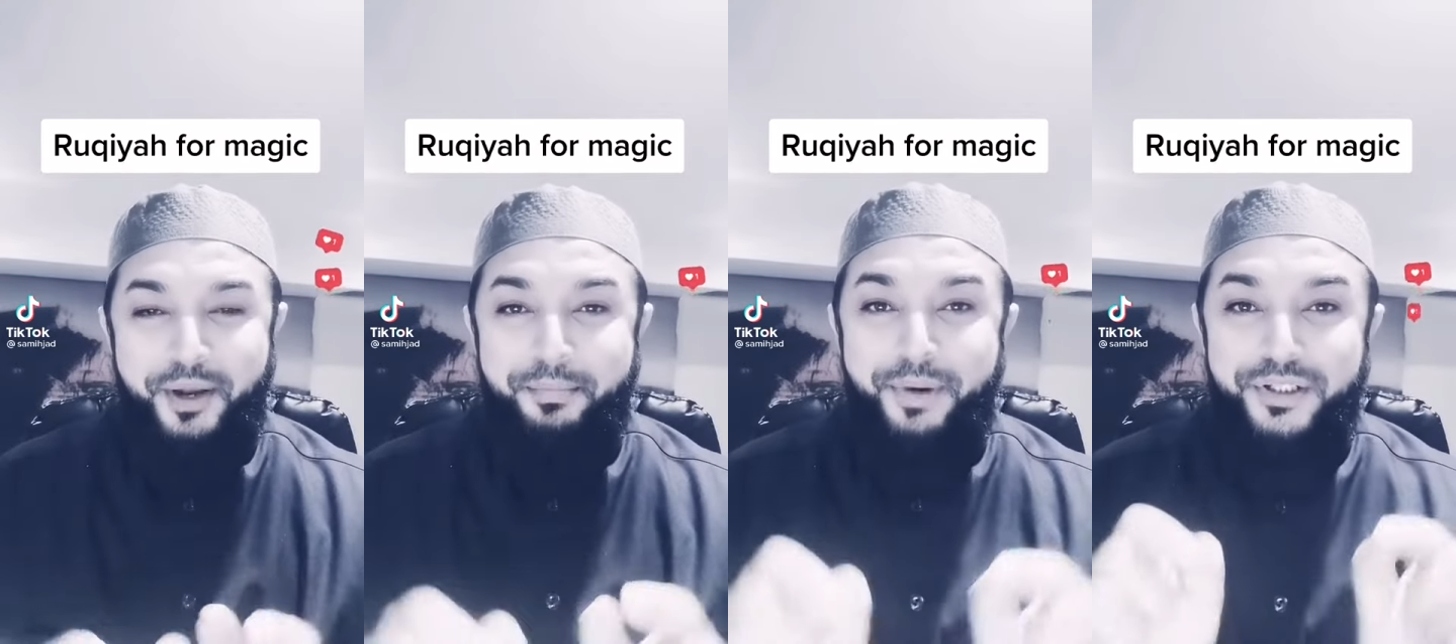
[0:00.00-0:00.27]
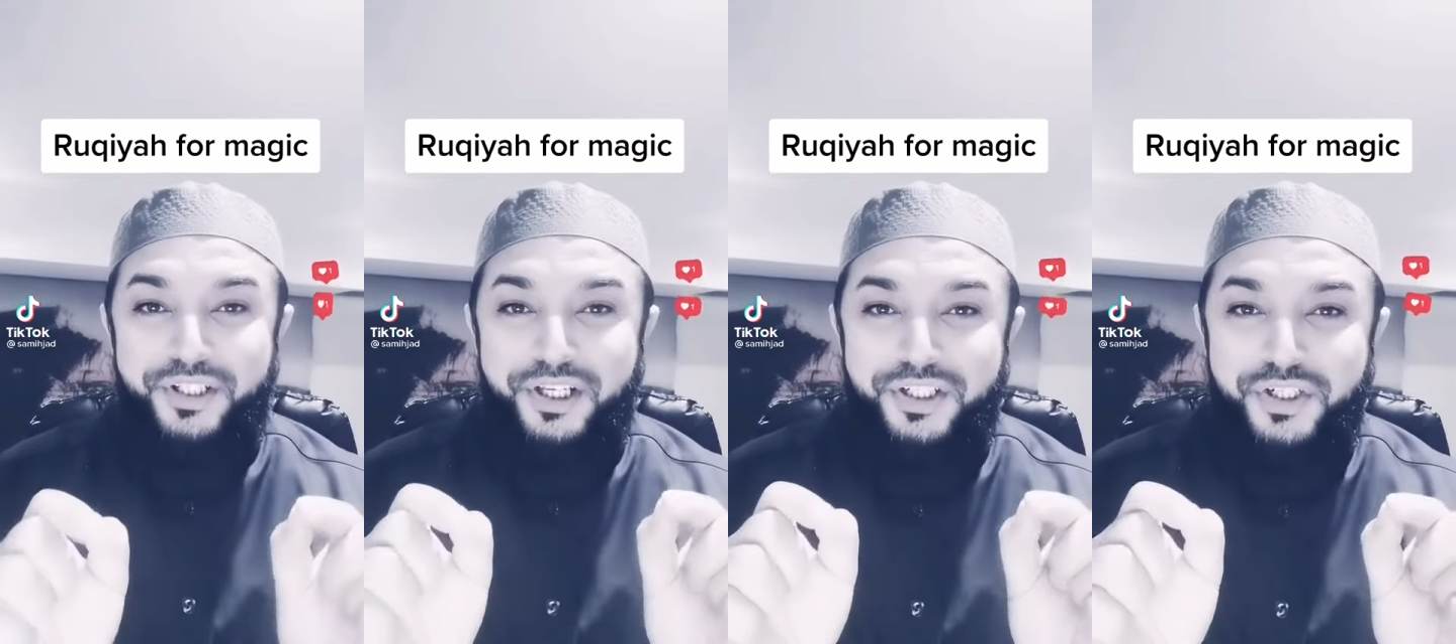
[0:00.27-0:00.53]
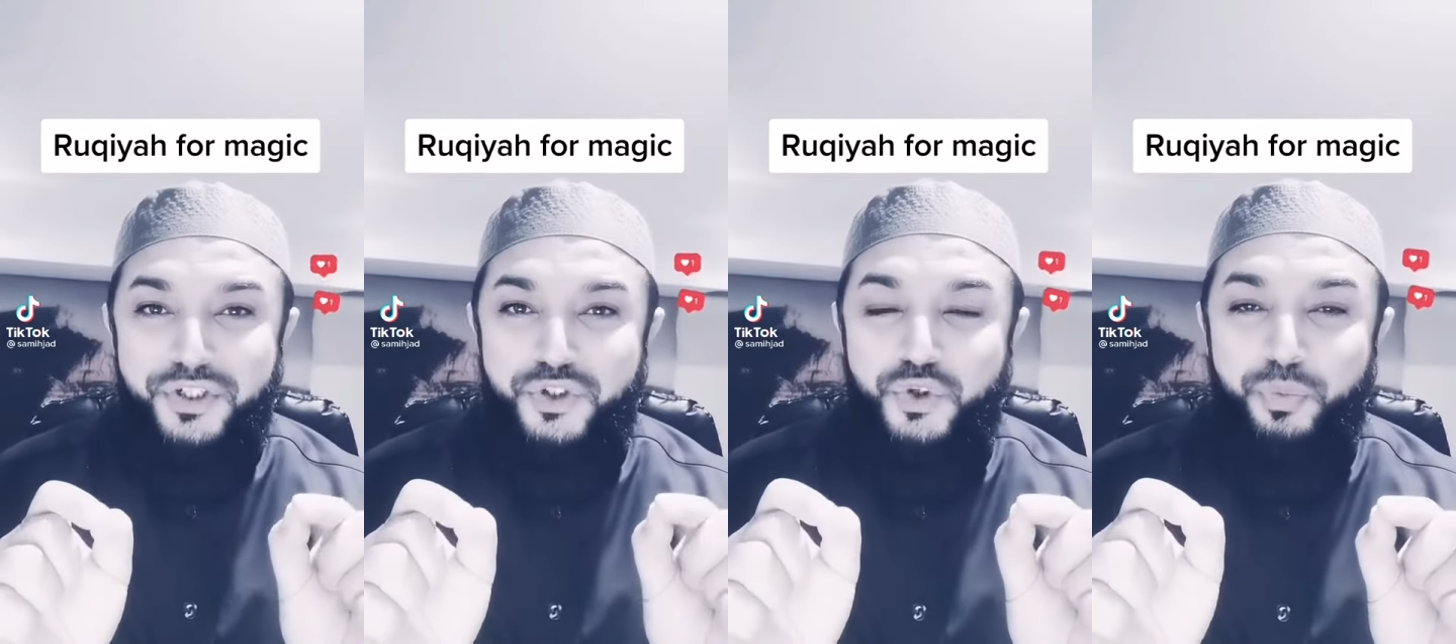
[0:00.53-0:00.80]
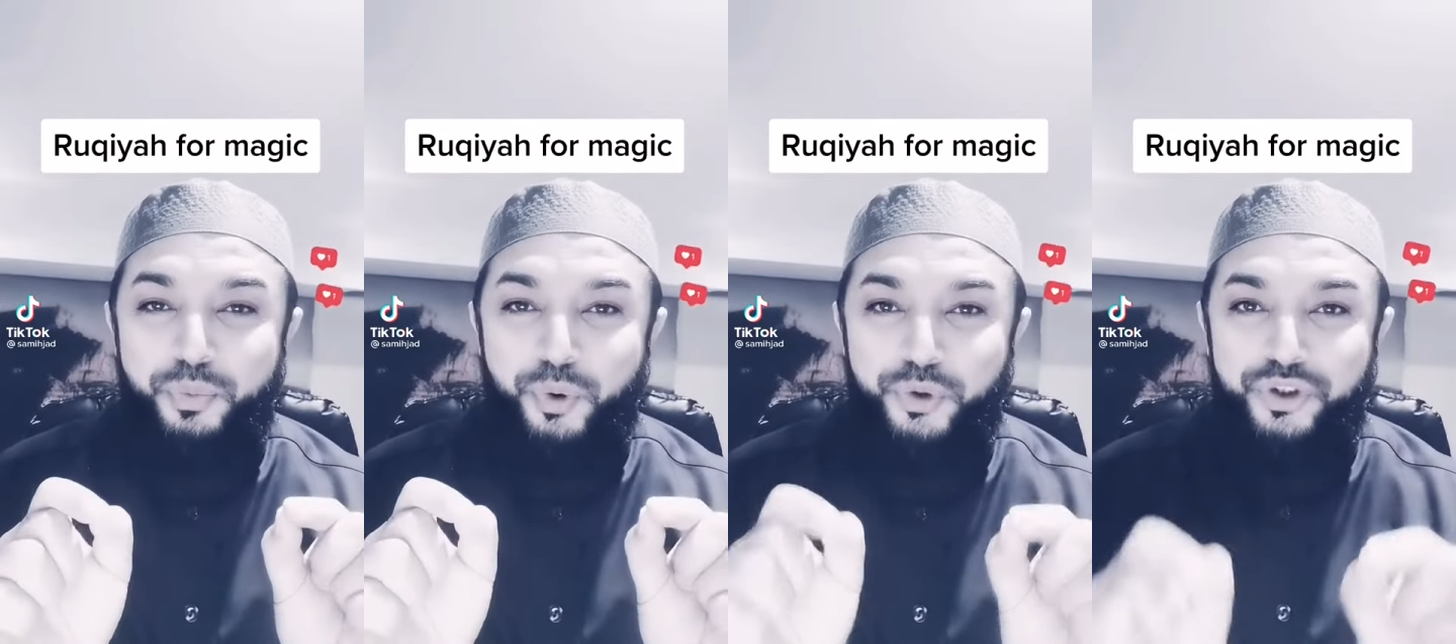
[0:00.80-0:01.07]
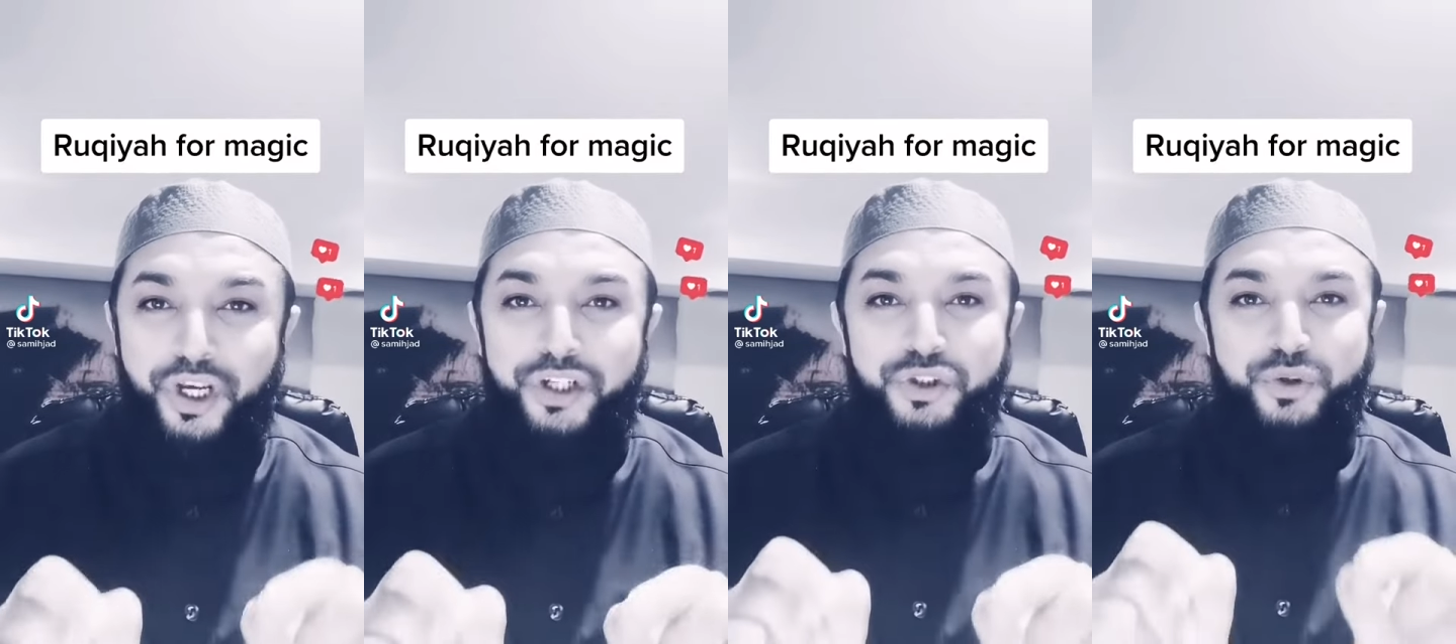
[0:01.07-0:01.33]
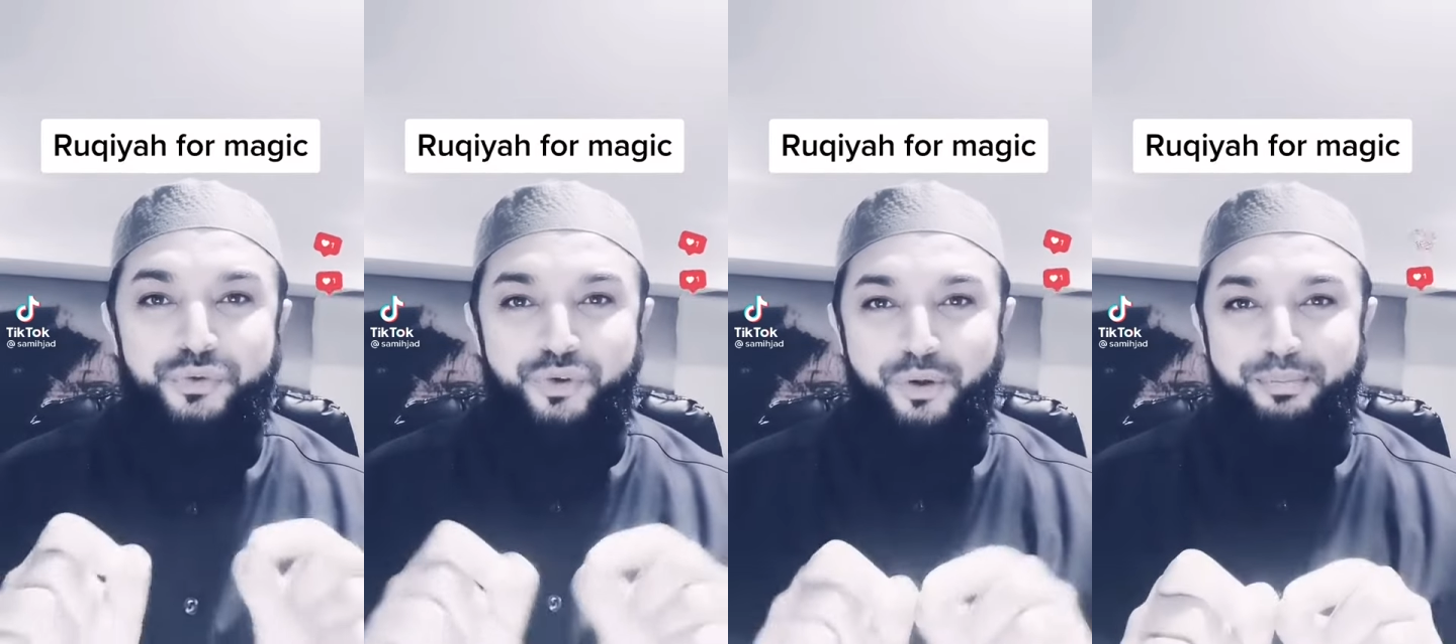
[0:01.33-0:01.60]
but it is to protect
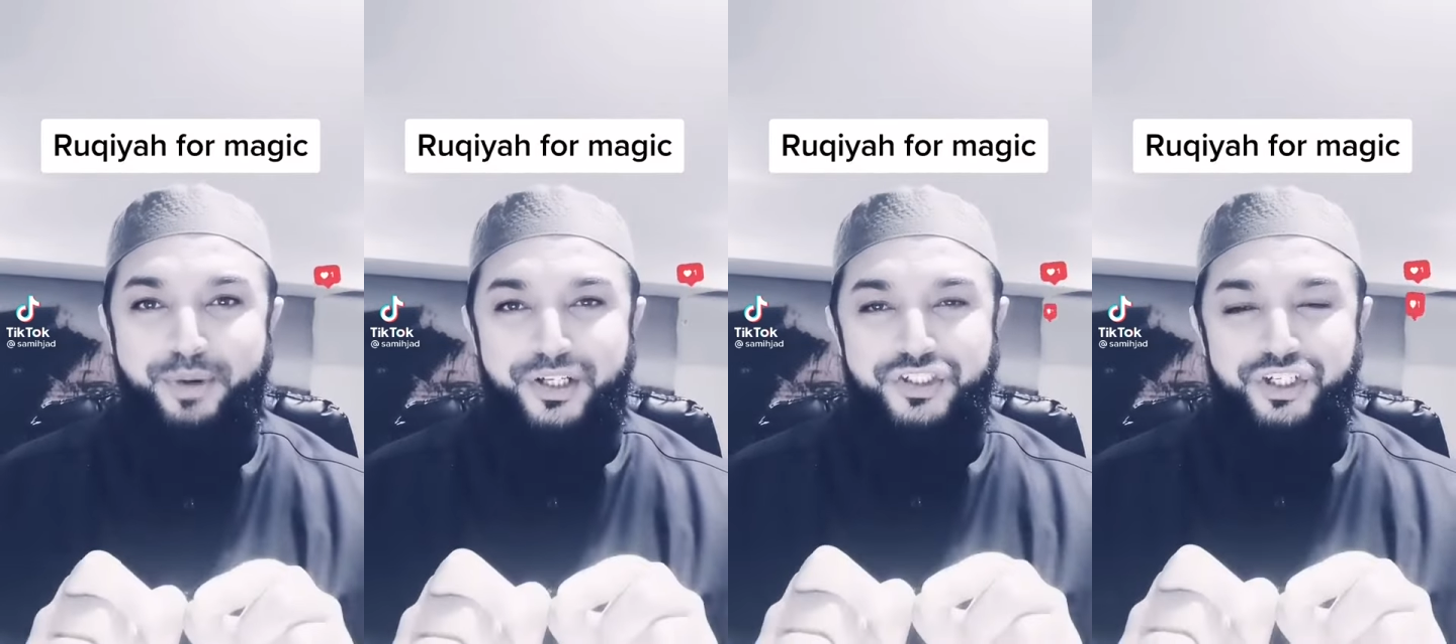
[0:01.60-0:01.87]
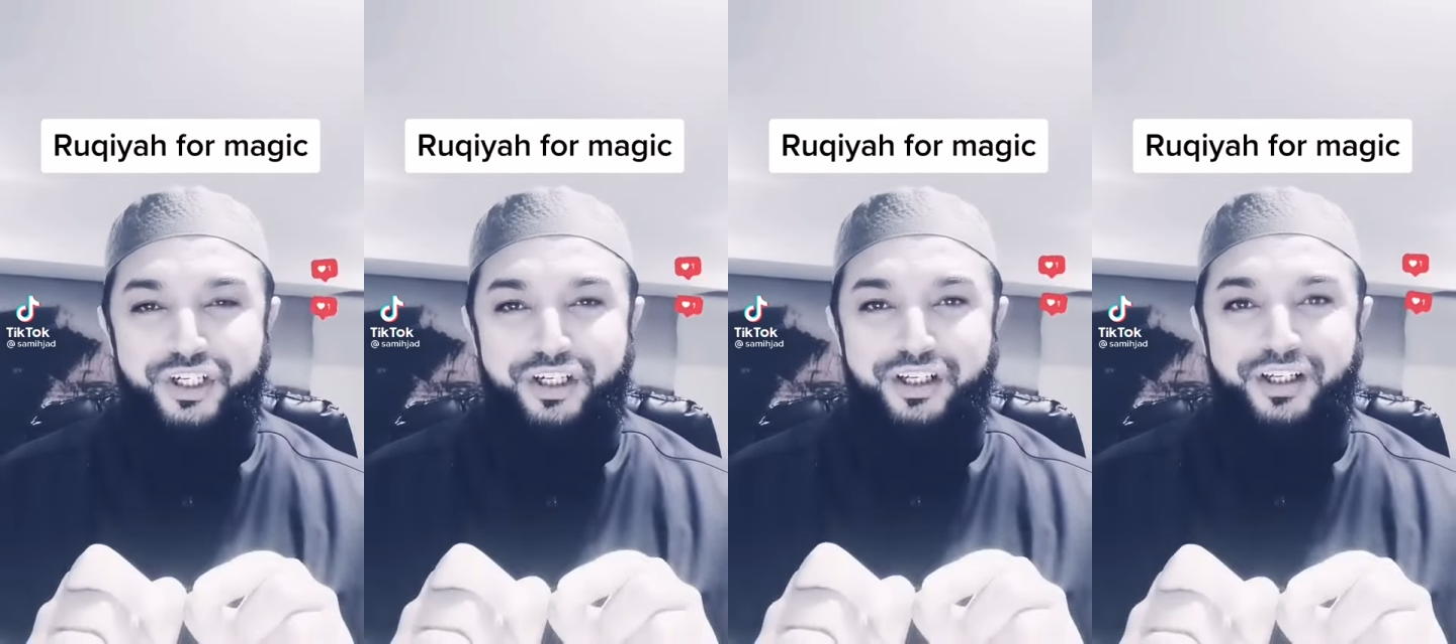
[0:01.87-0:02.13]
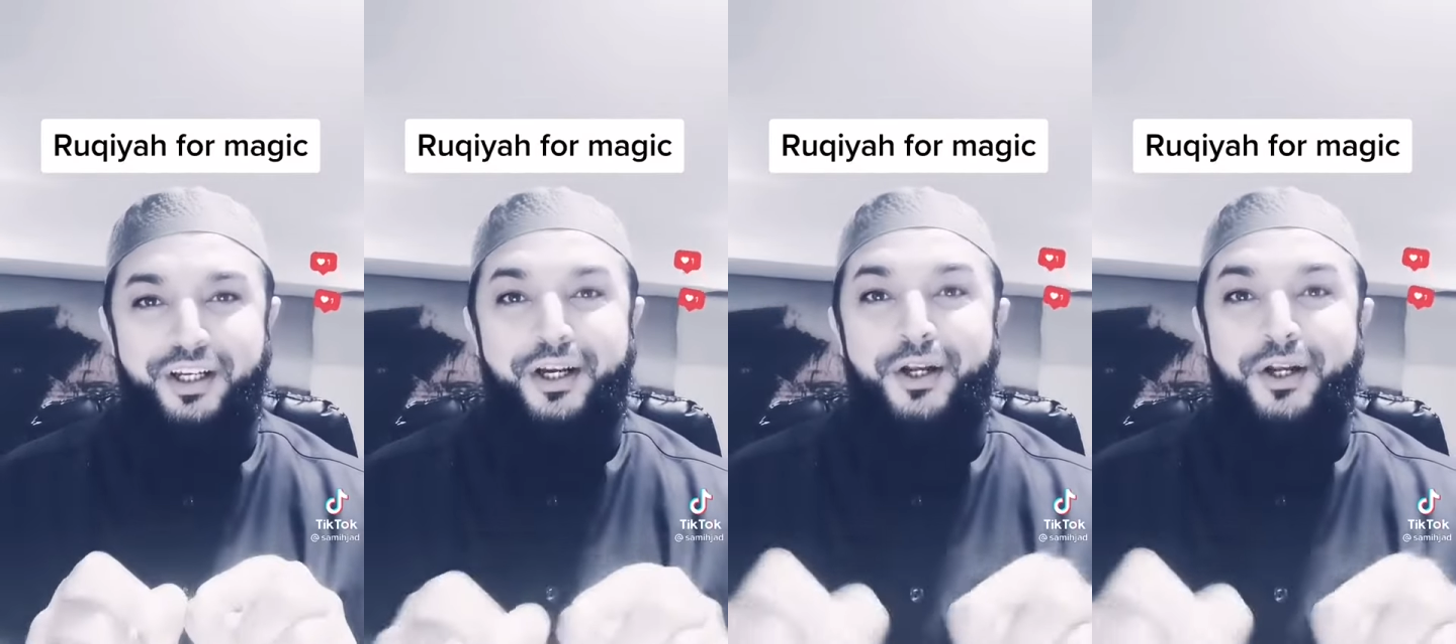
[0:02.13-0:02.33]
you from magic,